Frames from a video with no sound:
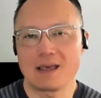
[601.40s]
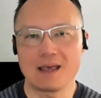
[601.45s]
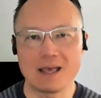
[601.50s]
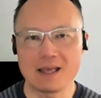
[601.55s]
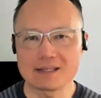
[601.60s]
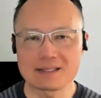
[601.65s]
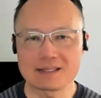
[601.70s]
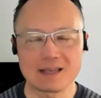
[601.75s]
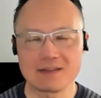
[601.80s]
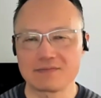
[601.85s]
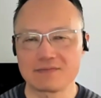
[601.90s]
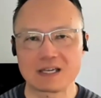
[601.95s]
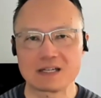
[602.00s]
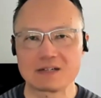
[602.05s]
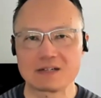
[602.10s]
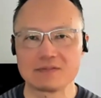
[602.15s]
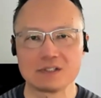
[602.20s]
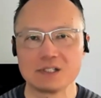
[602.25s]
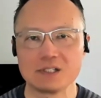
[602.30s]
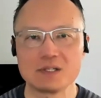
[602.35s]
as I've kind
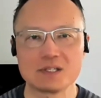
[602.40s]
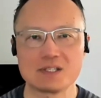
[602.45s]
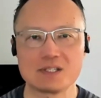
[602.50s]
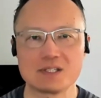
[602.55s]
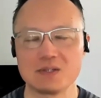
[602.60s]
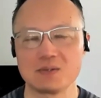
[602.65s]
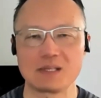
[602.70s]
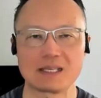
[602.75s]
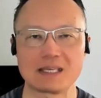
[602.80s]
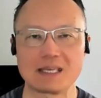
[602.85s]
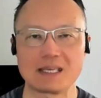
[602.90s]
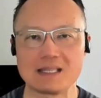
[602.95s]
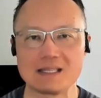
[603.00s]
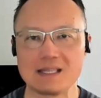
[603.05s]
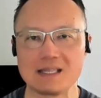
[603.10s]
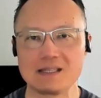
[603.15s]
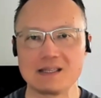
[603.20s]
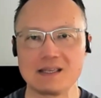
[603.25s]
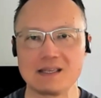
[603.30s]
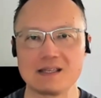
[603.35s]
of alluded to, like
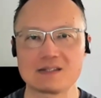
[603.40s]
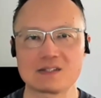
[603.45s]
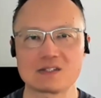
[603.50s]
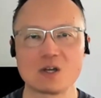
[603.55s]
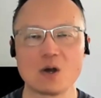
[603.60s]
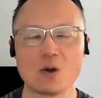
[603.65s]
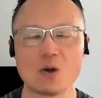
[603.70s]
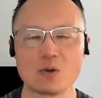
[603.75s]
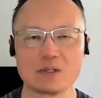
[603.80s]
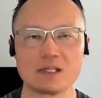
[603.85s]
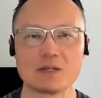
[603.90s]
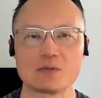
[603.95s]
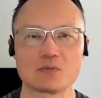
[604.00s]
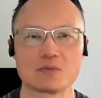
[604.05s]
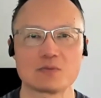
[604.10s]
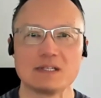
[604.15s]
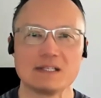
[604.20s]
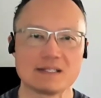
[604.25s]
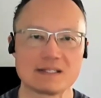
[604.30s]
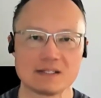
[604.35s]
it's totally
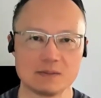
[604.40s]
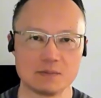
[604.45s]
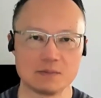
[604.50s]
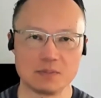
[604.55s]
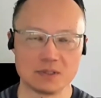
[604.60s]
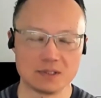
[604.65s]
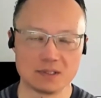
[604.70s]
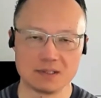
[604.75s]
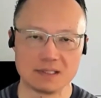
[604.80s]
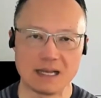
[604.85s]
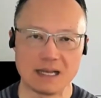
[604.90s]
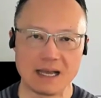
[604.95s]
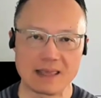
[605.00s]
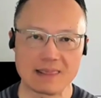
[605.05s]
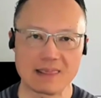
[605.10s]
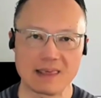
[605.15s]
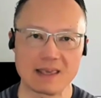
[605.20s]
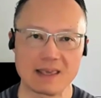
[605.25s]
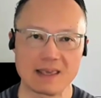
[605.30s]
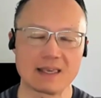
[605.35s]
reasonable, I
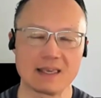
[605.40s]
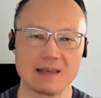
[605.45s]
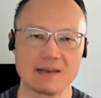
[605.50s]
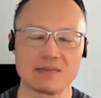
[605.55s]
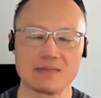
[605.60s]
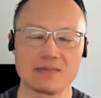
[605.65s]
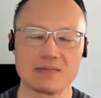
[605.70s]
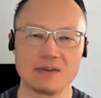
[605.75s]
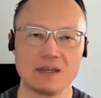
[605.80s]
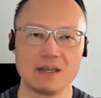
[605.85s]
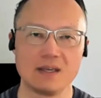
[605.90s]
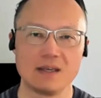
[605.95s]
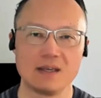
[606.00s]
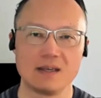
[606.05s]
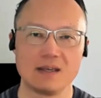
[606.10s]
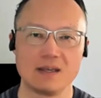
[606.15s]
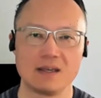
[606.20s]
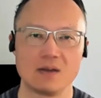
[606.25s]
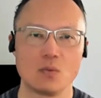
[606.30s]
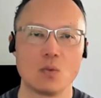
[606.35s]
think, if
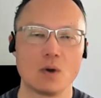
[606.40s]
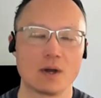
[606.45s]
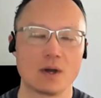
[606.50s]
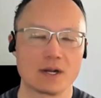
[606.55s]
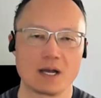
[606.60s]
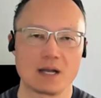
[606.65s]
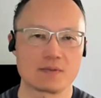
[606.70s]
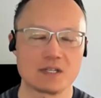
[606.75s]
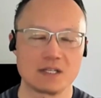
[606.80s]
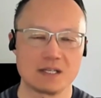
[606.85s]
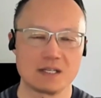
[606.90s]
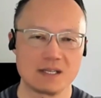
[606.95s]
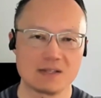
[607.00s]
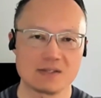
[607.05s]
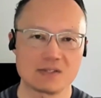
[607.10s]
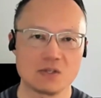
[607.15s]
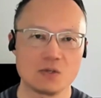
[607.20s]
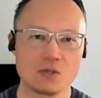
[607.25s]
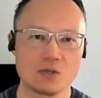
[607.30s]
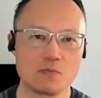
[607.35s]
one option
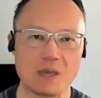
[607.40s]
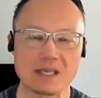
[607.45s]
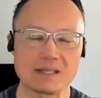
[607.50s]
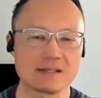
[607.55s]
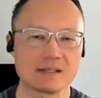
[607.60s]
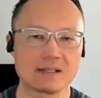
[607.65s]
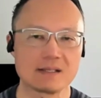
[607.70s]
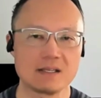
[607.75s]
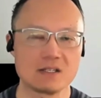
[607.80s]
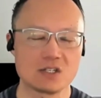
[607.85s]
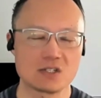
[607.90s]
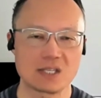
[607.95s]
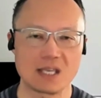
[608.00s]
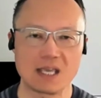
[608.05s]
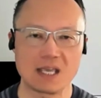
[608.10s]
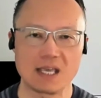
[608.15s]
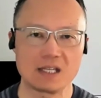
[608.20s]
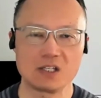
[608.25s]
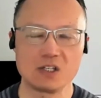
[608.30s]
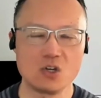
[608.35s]
is you basically just
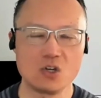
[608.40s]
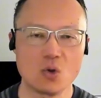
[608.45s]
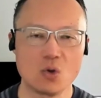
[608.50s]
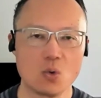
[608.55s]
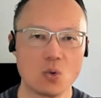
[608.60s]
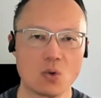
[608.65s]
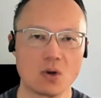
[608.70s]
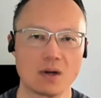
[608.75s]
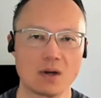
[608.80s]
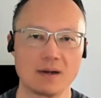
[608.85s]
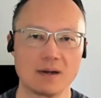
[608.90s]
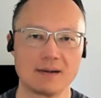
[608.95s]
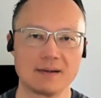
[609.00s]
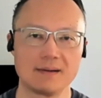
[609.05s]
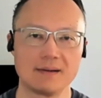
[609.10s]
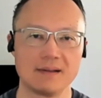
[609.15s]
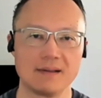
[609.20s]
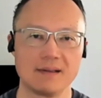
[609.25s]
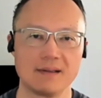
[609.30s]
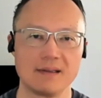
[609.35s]

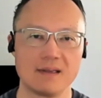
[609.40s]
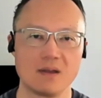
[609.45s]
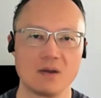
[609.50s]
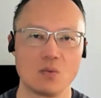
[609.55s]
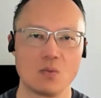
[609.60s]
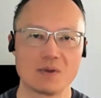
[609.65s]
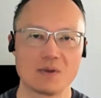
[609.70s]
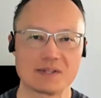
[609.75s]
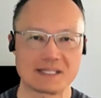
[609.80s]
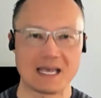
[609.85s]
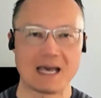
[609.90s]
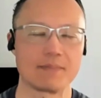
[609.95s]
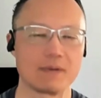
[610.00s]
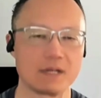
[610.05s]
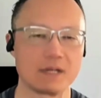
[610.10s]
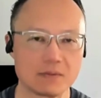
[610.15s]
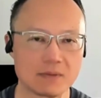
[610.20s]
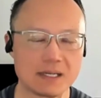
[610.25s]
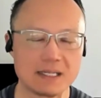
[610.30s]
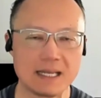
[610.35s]
ignore what's
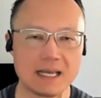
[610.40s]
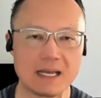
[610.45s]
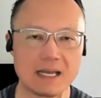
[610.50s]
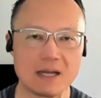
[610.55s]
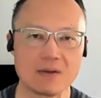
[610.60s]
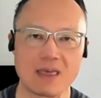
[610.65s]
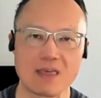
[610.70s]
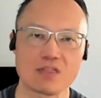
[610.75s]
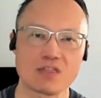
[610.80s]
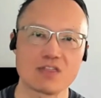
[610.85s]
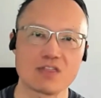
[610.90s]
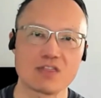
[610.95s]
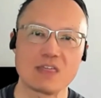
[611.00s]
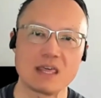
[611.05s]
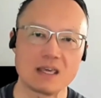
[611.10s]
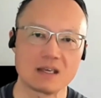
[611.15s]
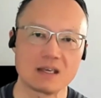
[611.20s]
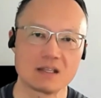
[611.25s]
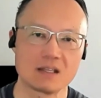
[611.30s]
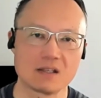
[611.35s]
happening right now and
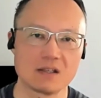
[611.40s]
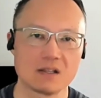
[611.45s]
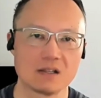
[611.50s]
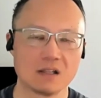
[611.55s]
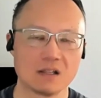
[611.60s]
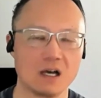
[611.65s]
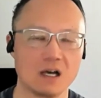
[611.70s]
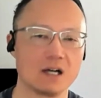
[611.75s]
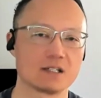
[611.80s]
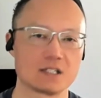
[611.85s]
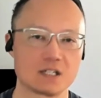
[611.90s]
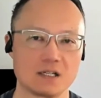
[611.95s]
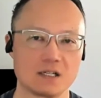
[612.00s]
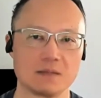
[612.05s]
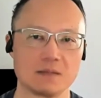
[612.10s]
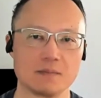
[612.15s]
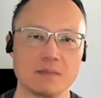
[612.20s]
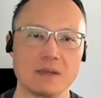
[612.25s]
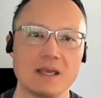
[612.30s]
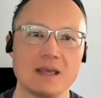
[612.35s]
think long
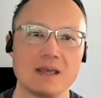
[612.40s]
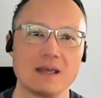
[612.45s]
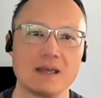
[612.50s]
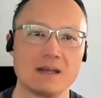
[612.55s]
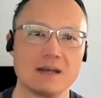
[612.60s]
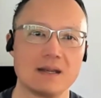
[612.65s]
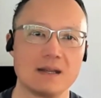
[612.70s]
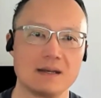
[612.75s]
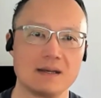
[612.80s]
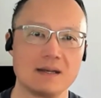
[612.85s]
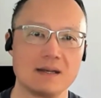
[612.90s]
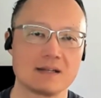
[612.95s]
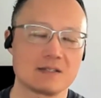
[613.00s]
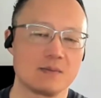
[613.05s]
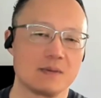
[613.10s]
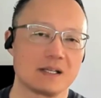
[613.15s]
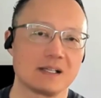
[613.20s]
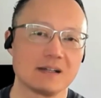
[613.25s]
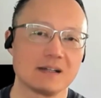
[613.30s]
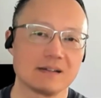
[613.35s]
term. Now, to
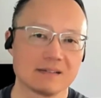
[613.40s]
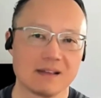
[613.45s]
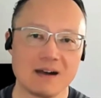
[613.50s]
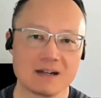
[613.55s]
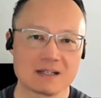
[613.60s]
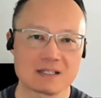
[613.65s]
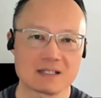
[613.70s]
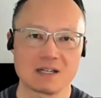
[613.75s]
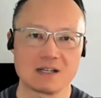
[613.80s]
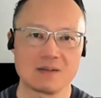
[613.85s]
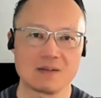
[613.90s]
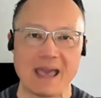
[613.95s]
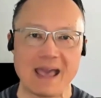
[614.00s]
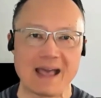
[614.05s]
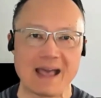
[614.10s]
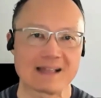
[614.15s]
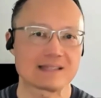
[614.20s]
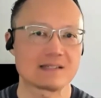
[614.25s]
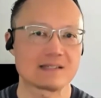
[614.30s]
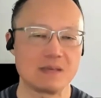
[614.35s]
be clear, long term
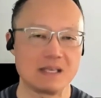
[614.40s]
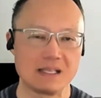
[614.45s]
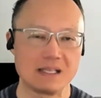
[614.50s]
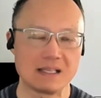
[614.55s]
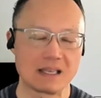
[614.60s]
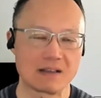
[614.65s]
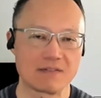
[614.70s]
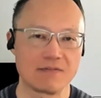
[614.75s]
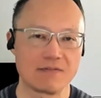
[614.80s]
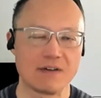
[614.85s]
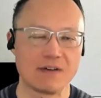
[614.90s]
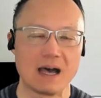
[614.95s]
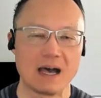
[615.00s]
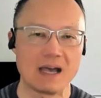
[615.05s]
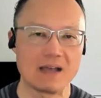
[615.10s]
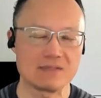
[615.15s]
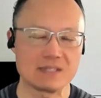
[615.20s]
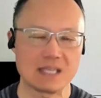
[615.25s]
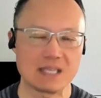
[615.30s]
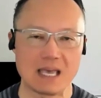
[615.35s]
has to be like
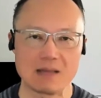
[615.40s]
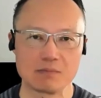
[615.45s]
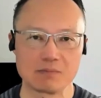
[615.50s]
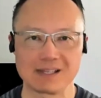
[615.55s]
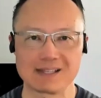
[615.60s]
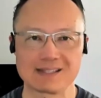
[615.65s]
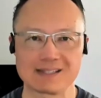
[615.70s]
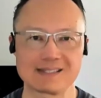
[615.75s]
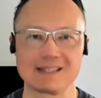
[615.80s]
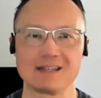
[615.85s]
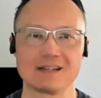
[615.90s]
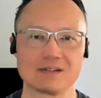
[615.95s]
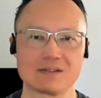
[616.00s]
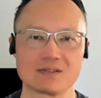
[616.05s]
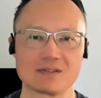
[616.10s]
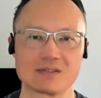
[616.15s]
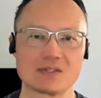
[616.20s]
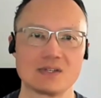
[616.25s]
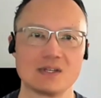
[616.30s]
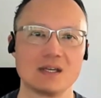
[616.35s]
5, 10 plus
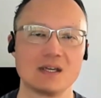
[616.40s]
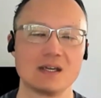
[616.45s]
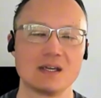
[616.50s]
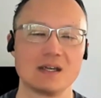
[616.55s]
years,